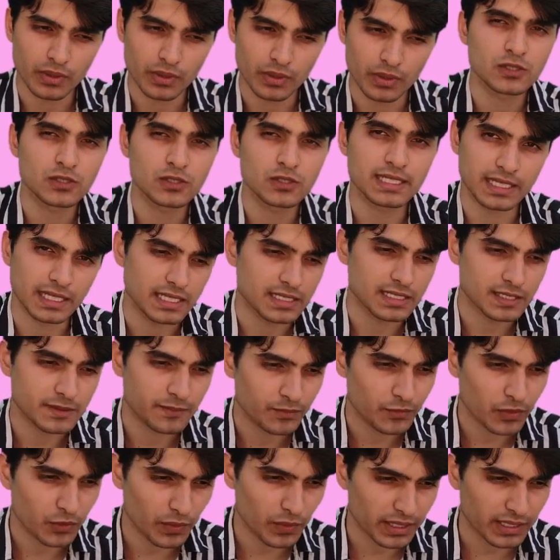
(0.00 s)
So that's the
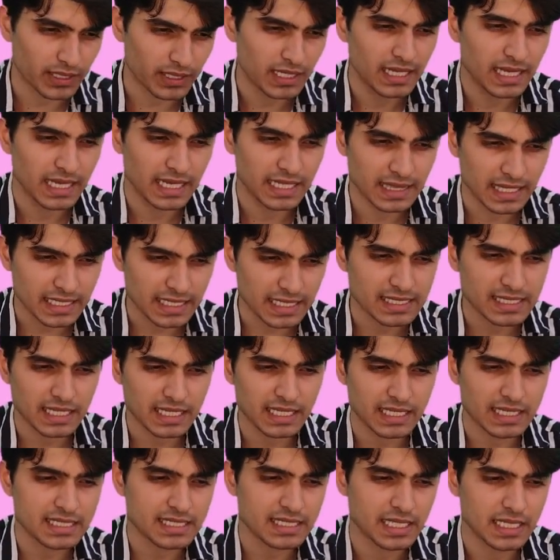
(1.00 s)
case, right? And next
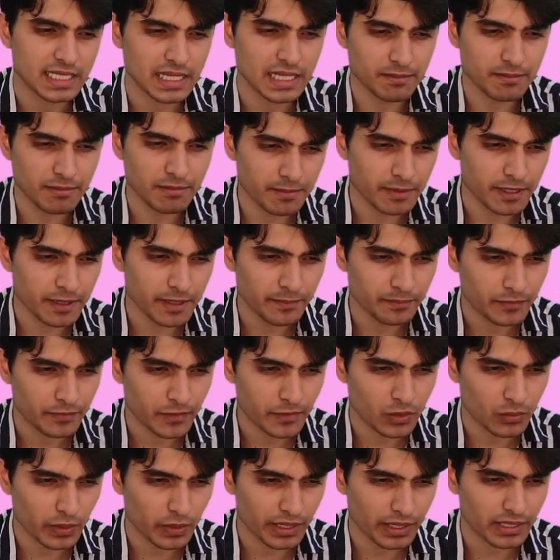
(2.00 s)
thing is the BP,
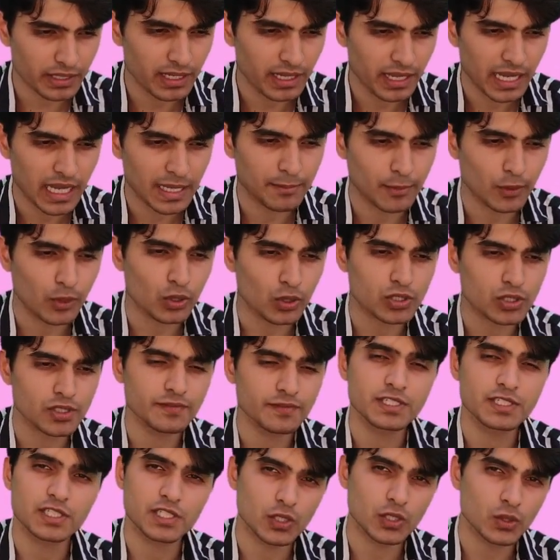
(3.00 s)
right? And because
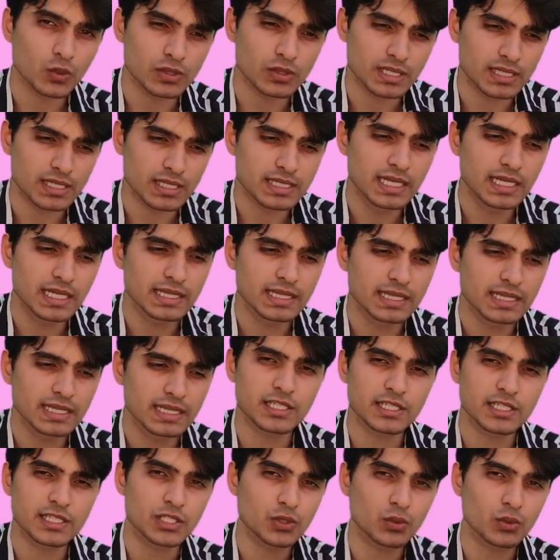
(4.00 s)
of the stenosis, the
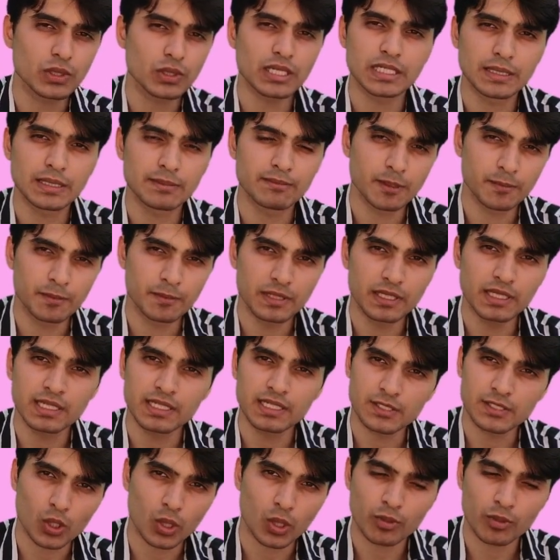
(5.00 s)
systolic
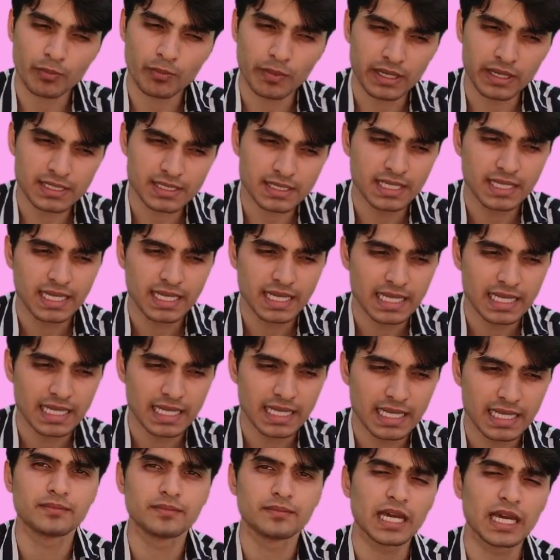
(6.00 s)
BP is compromised,
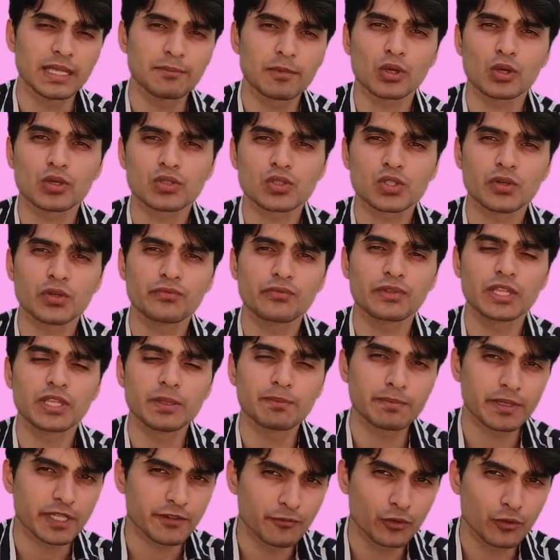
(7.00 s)
and because of
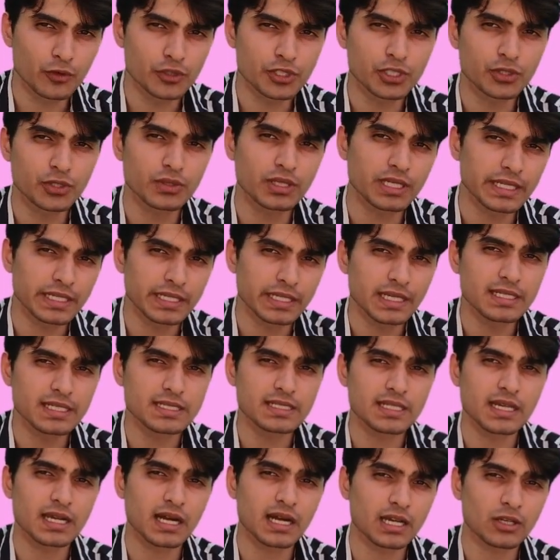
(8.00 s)
the perfusion to the
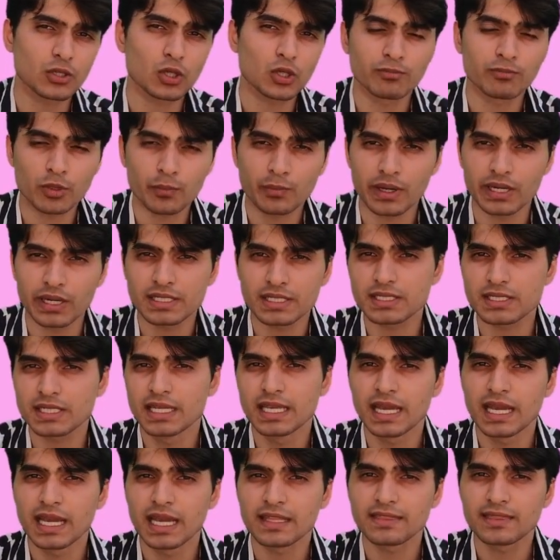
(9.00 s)
kidneys are compromised,
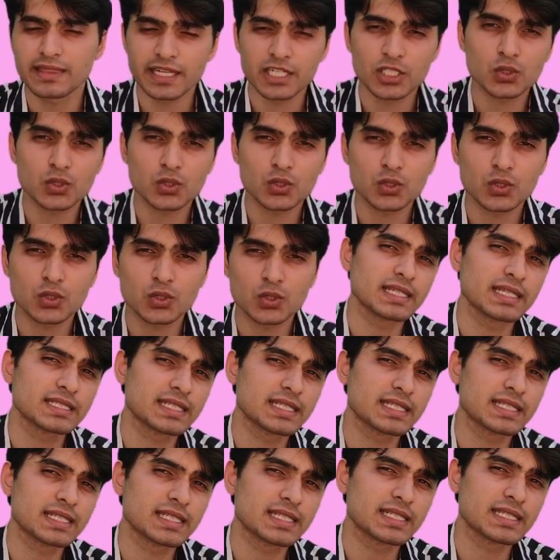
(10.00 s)
and that's why there
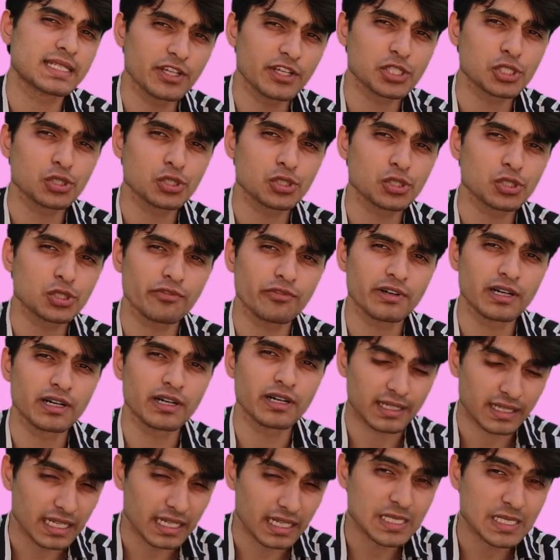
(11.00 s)
is activation of
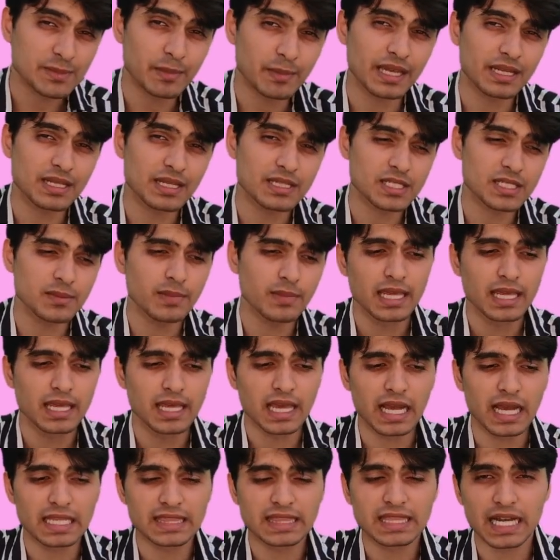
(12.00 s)
a RAS mechanism,
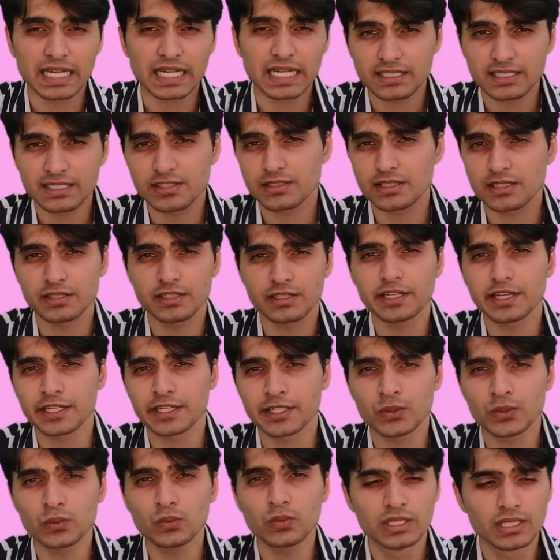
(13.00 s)
and that is
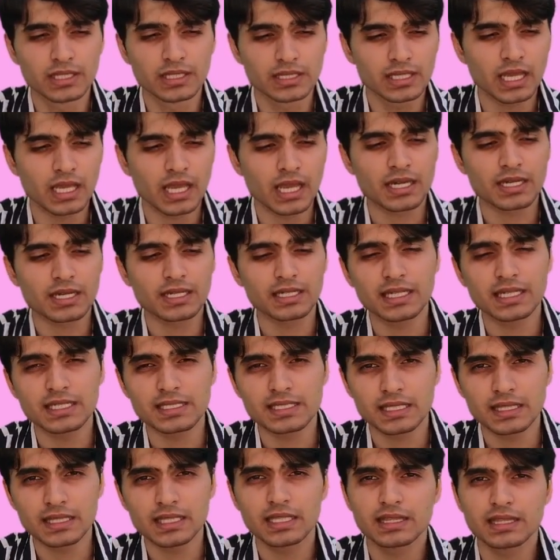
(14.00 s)
resulting into the
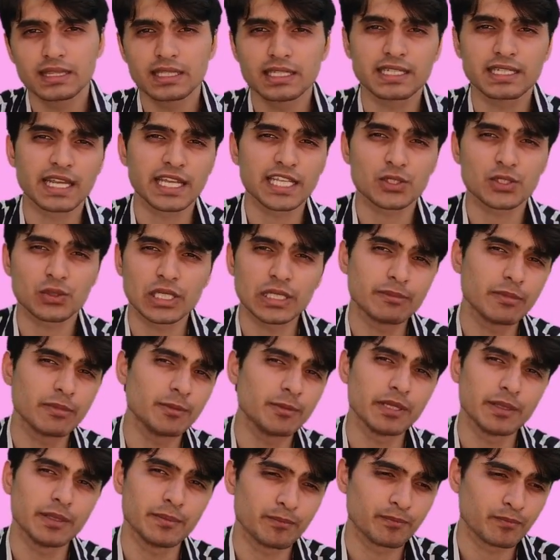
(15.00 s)
increase in the diastolic
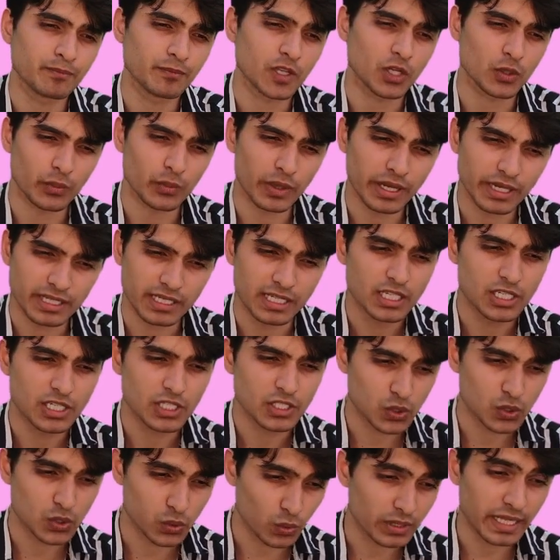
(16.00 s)
BP, right?
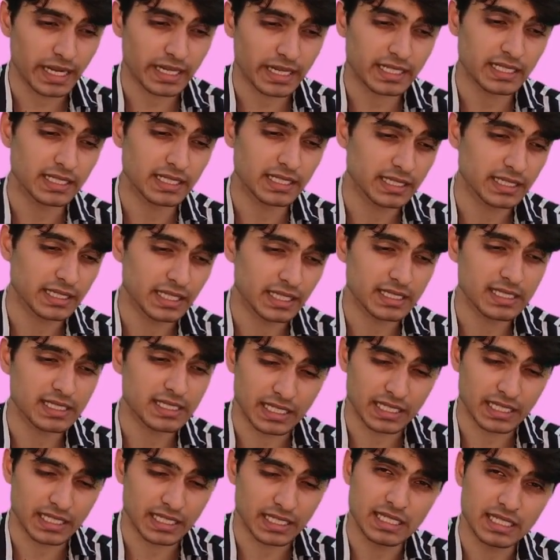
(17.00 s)
So that there is
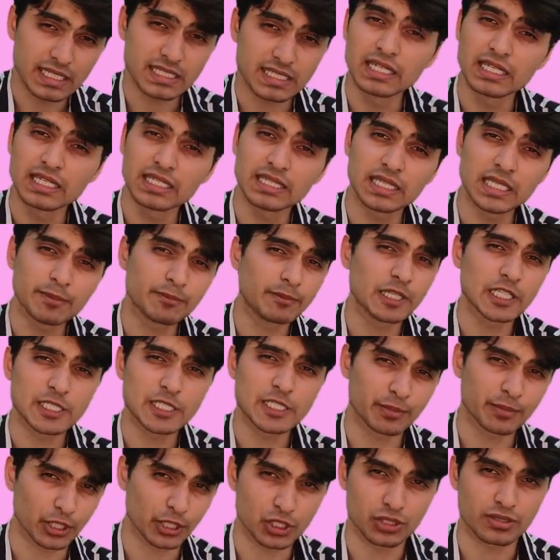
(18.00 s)
decrease in the
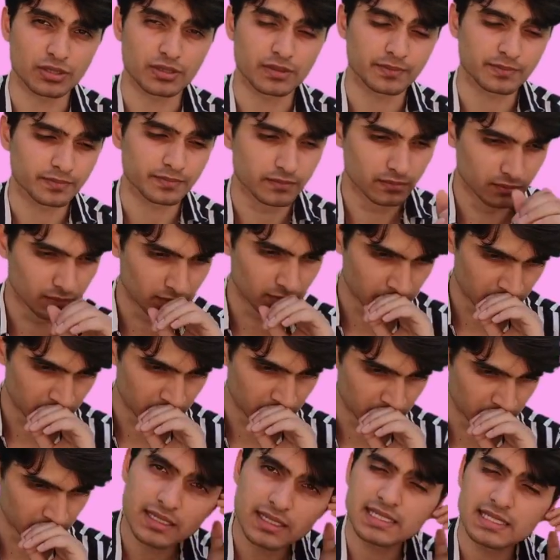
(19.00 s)
pulse pressure,
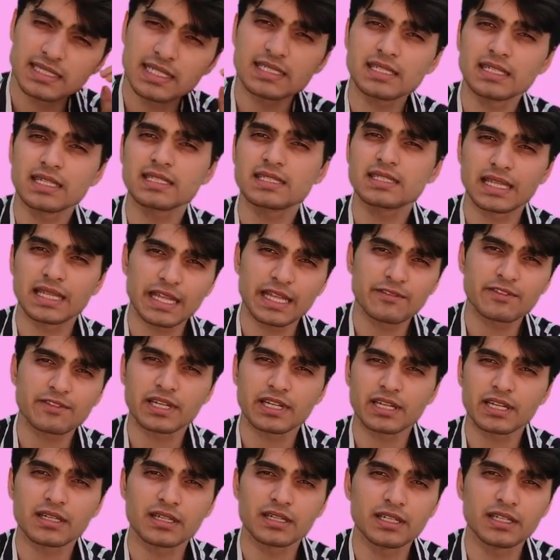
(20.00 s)
and since it is
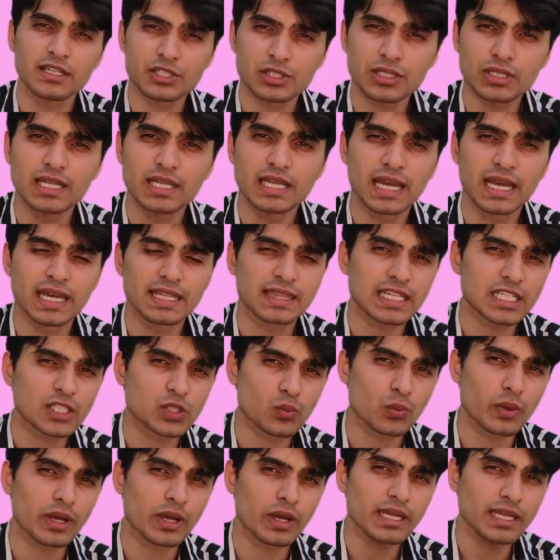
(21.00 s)
left-sided condition, and
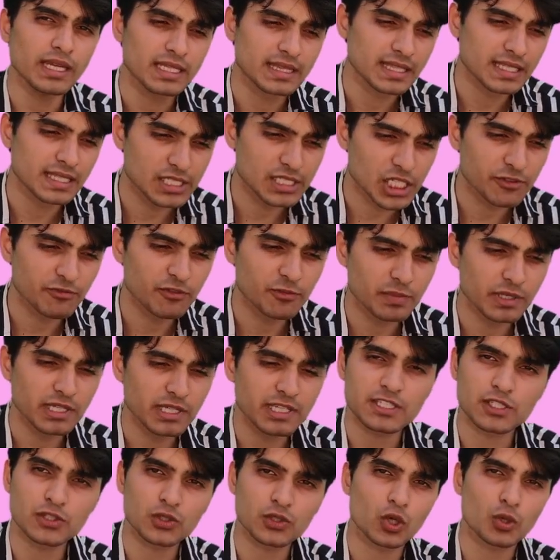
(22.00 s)
that's why the
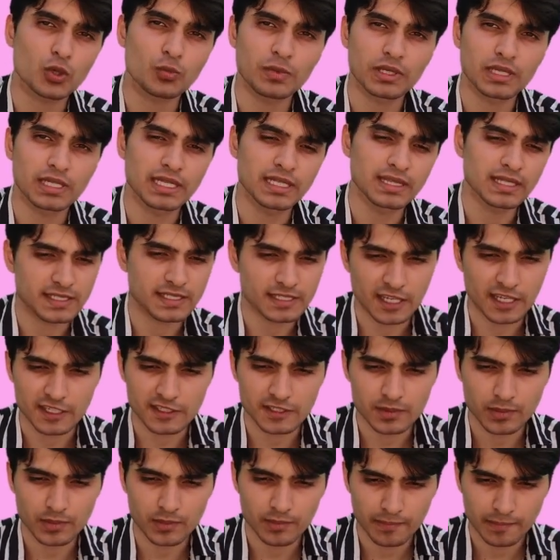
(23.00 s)
JVP is normal in this
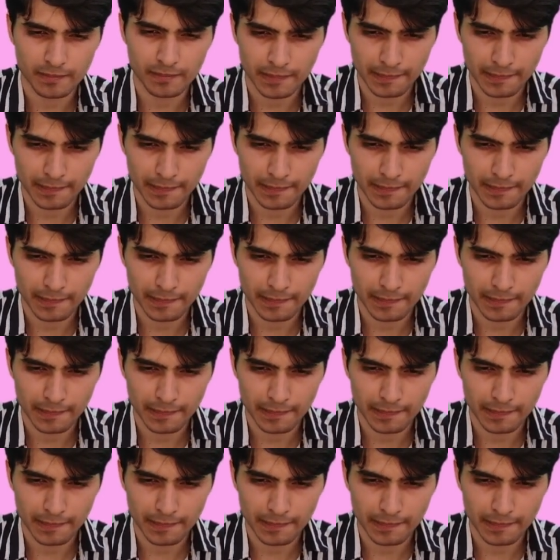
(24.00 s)
case.